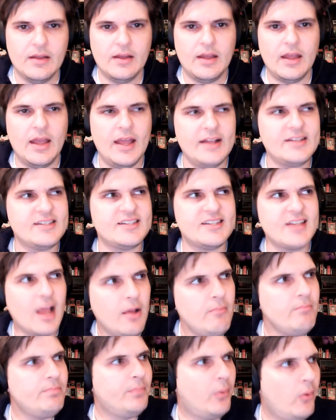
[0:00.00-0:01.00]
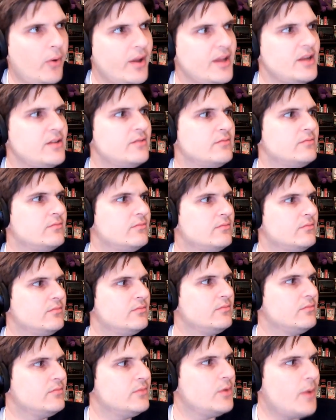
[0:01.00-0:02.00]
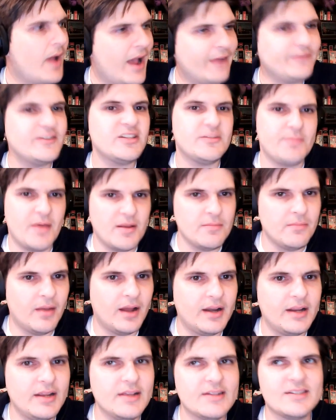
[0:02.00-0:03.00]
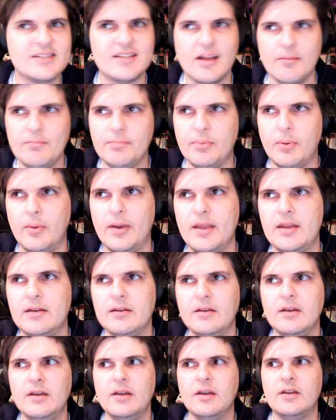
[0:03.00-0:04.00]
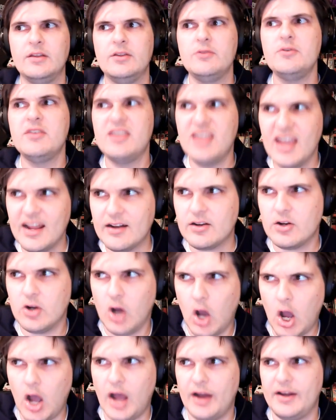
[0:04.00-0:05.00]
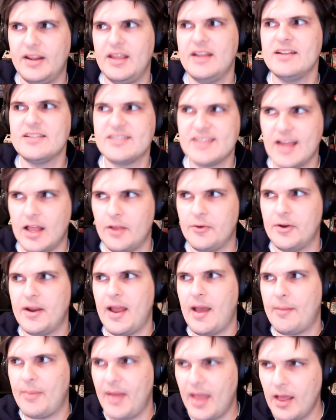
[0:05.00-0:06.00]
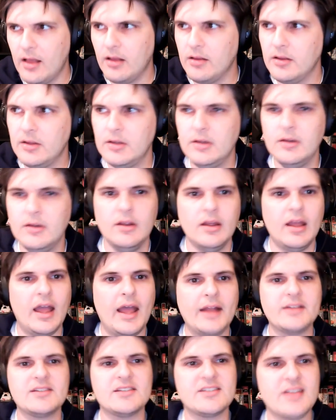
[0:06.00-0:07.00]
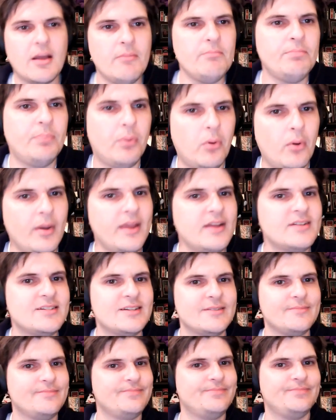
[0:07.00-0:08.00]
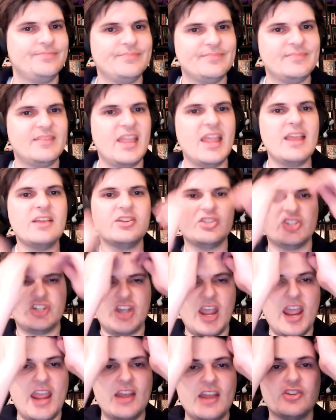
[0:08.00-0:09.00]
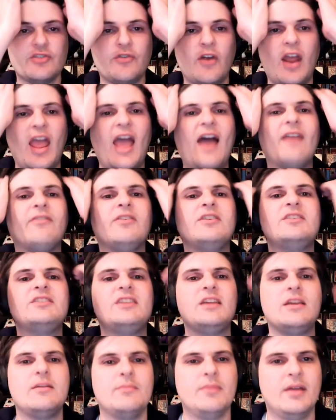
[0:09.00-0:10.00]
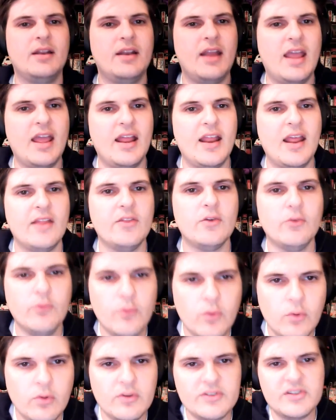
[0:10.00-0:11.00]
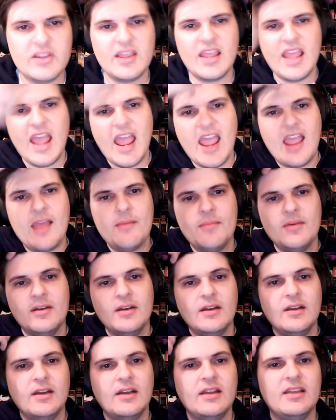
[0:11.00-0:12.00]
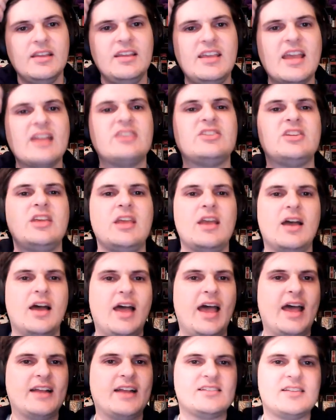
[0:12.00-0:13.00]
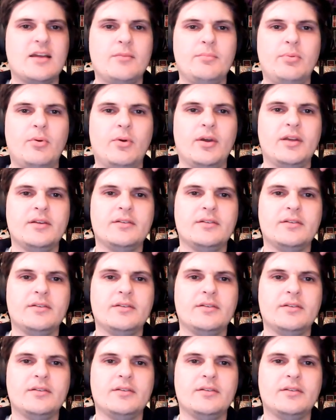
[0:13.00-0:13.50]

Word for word: At some point, you have to spend money. At some point, you get caught in salary cap hell. At some point, things change for every team, and the rules of the game get to you at some point.